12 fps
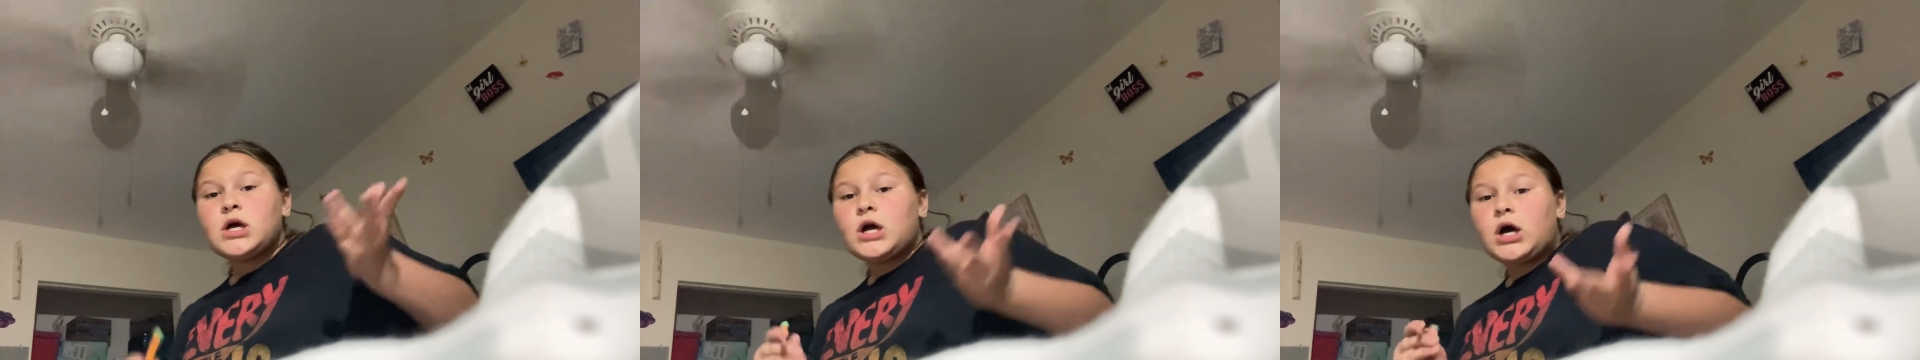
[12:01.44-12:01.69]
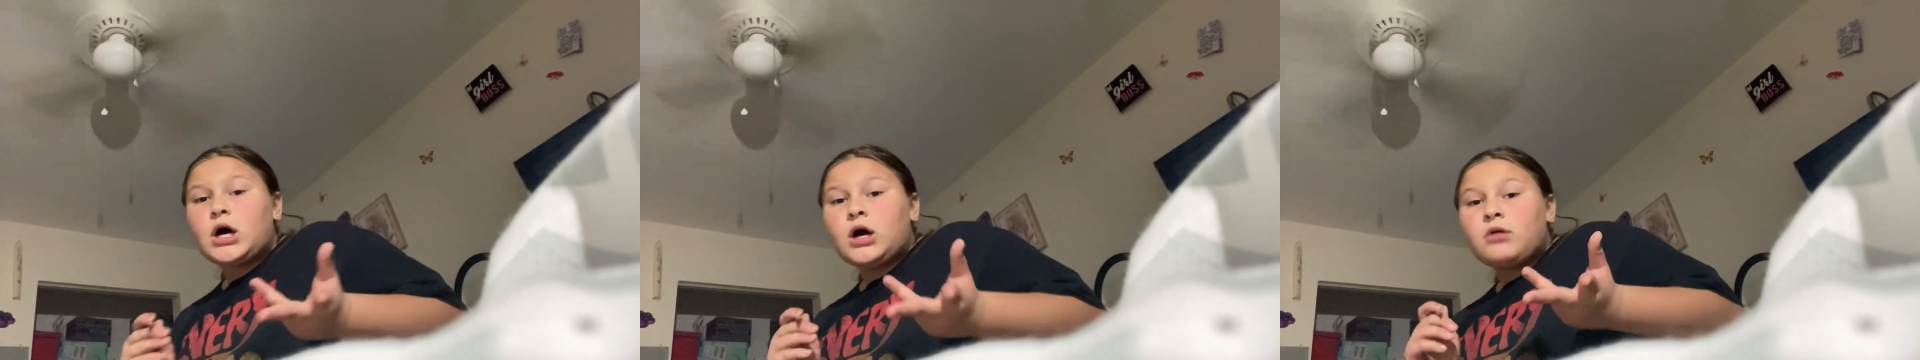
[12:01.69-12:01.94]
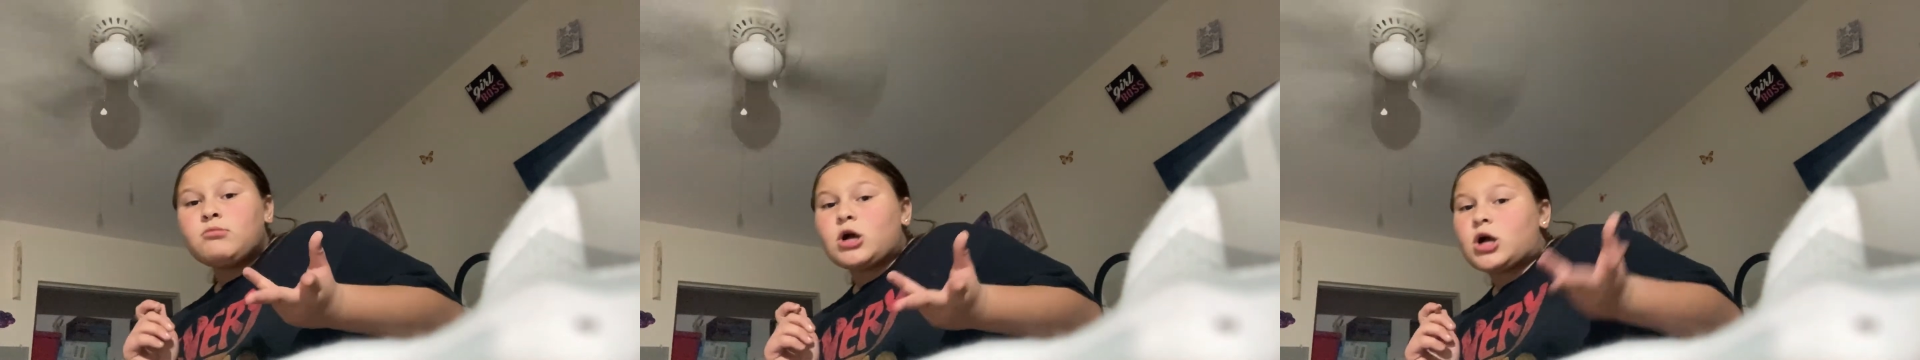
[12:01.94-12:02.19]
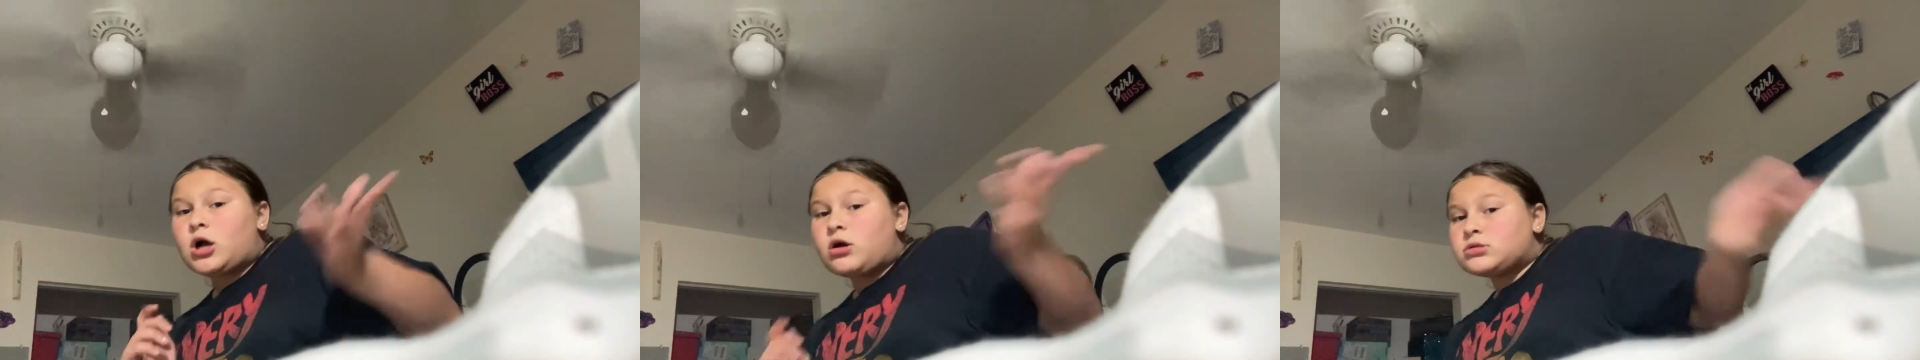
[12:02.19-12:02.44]
um,
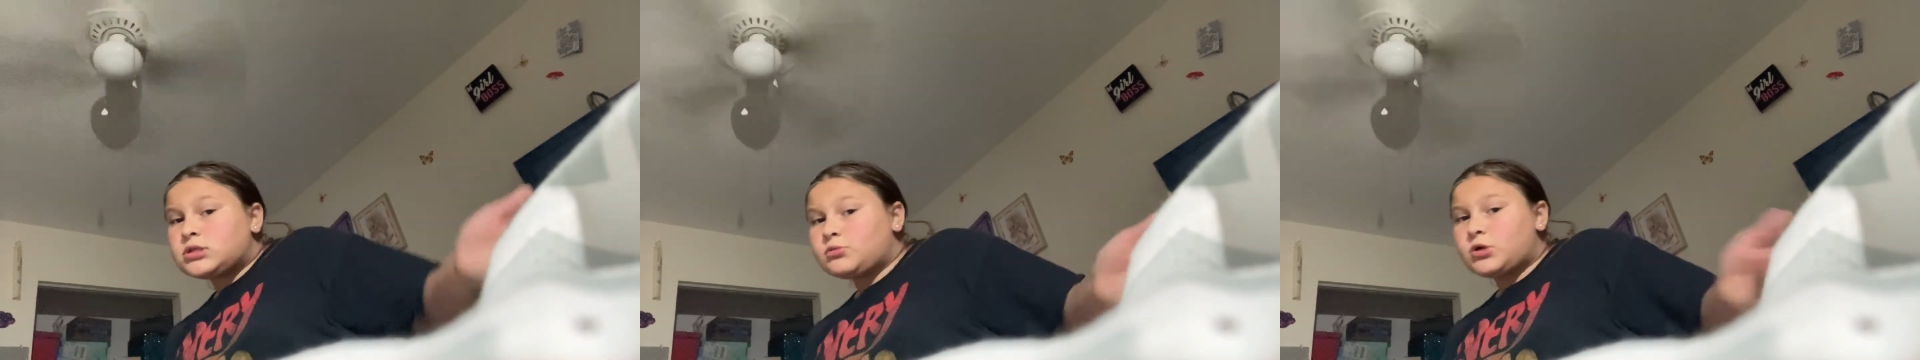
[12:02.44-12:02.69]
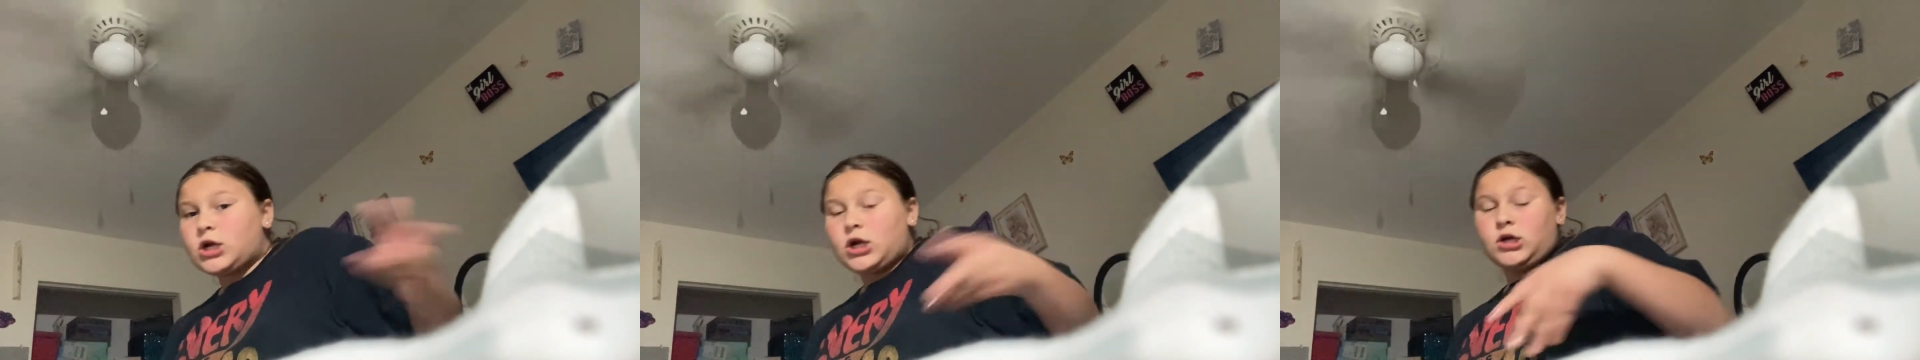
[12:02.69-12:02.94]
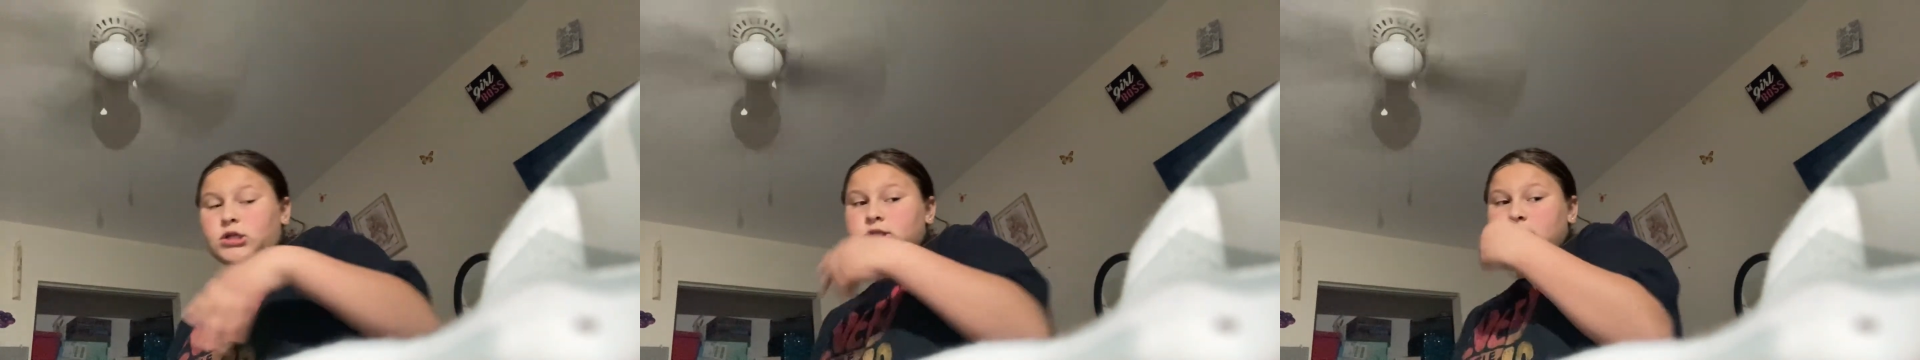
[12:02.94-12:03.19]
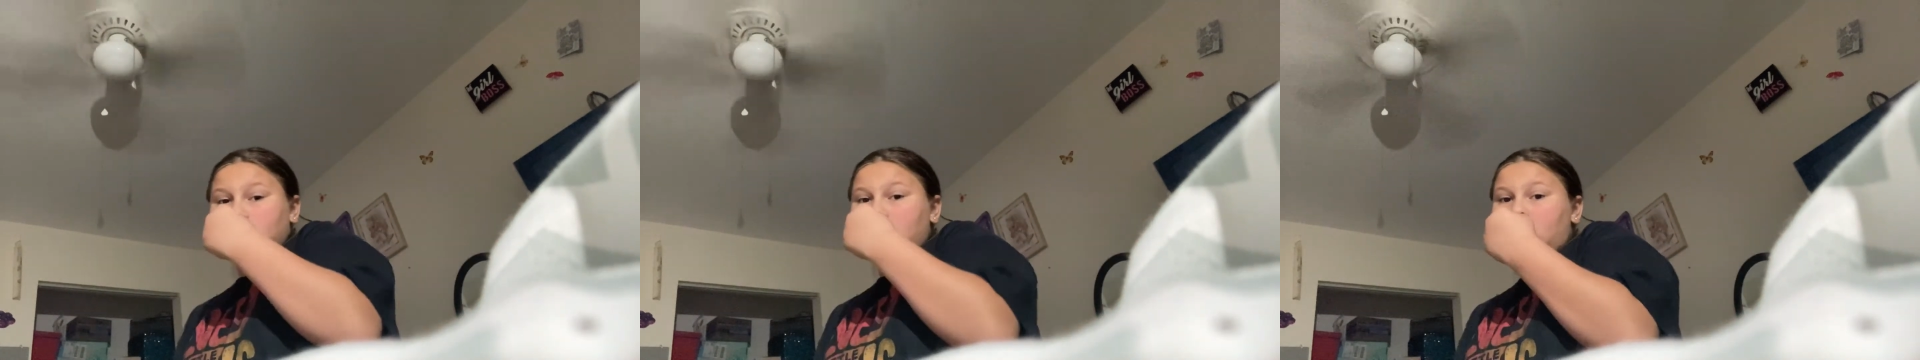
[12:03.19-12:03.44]
go somewhere else,
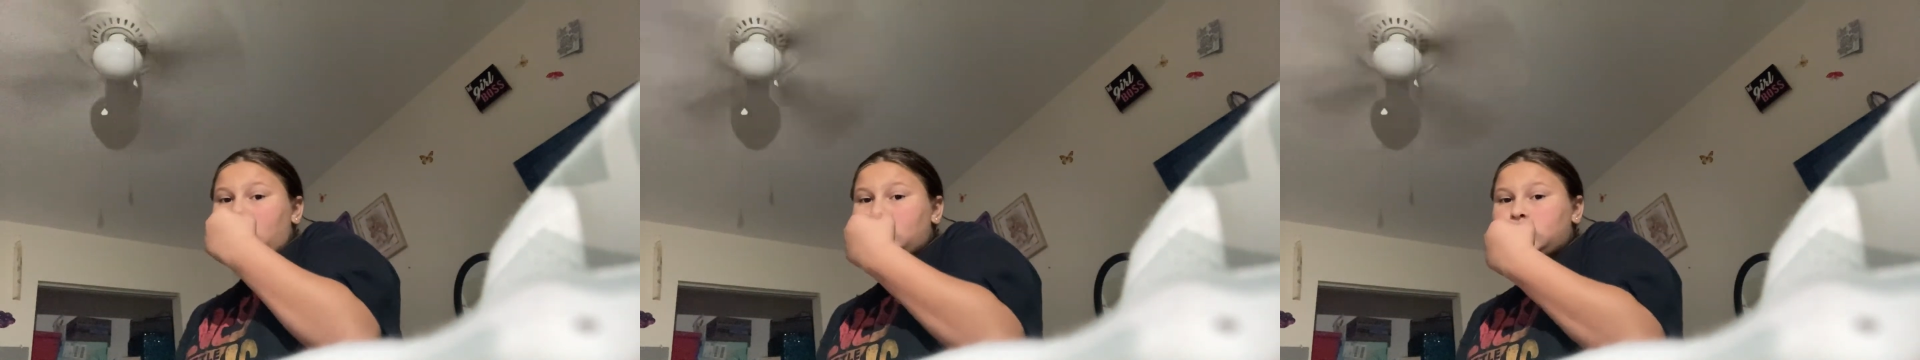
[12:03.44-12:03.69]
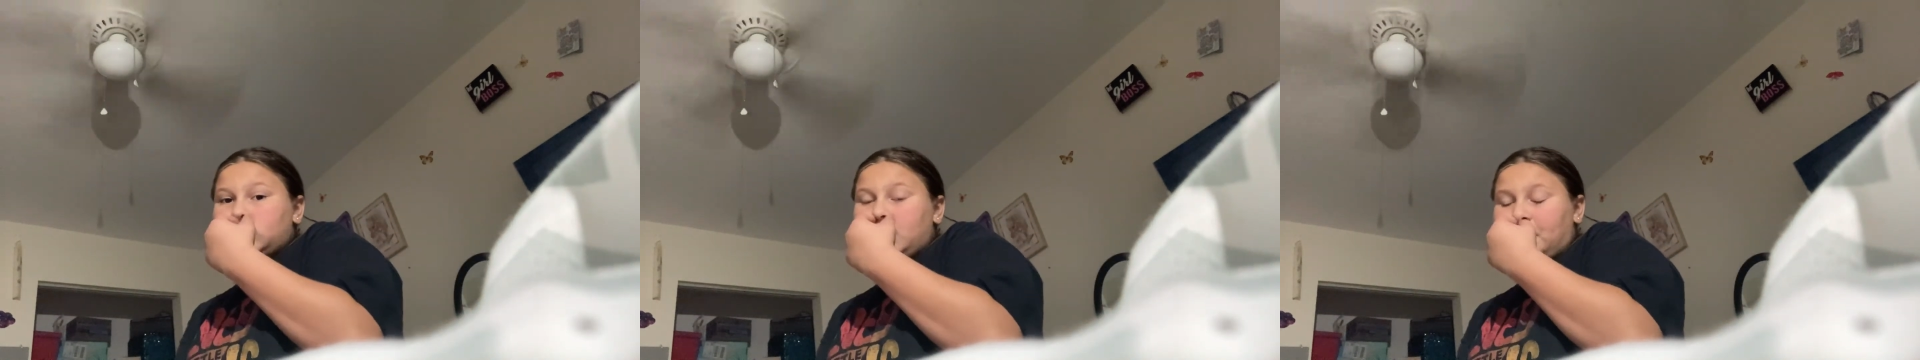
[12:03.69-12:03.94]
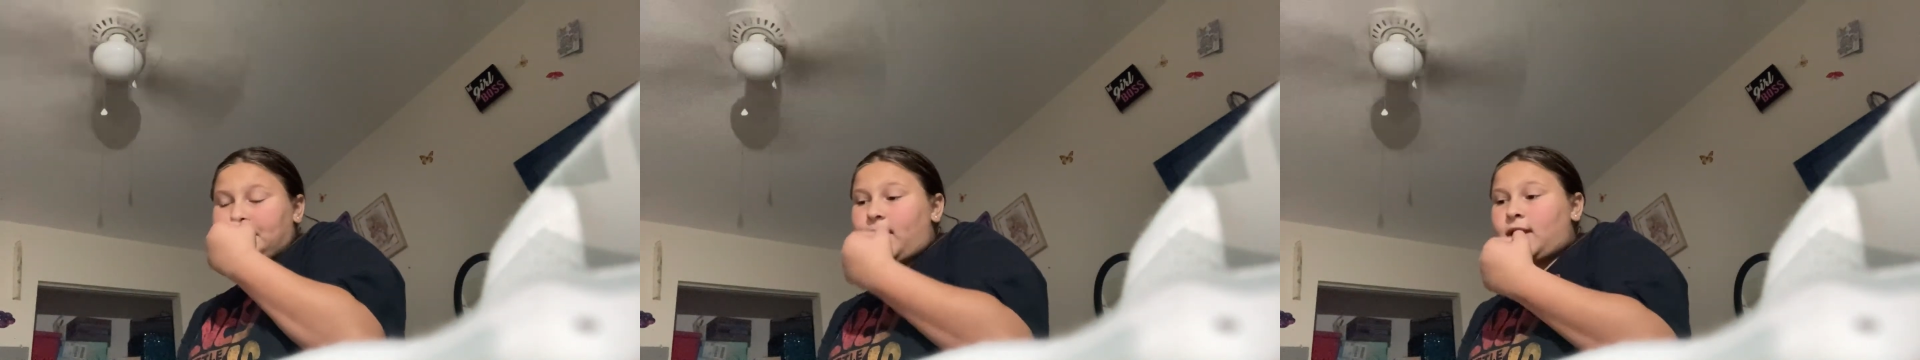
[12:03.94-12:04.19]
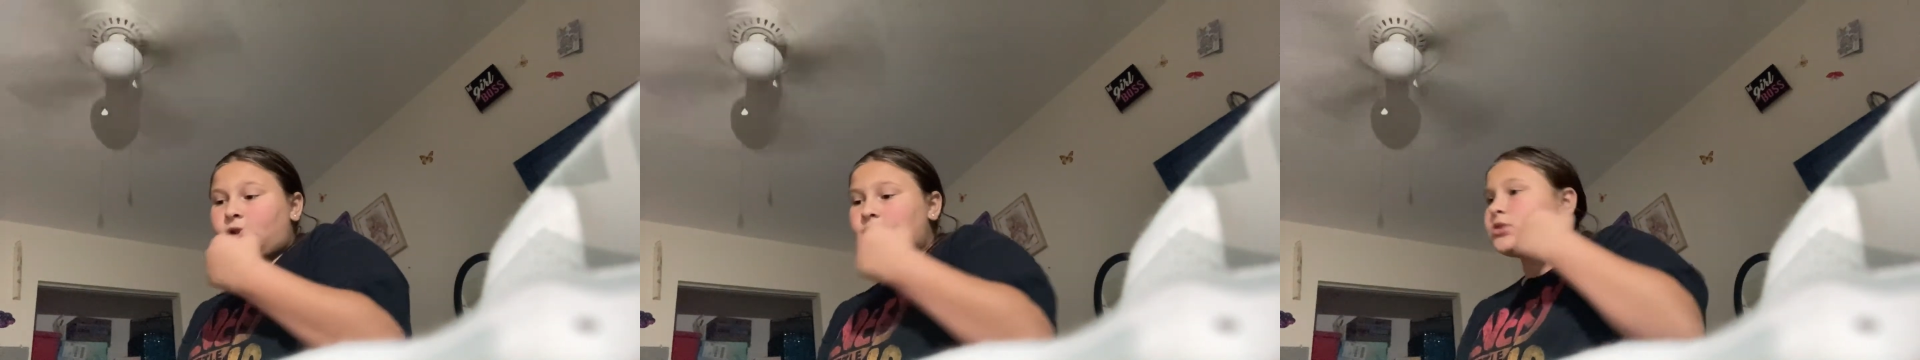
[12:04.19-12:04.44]
and just check back in at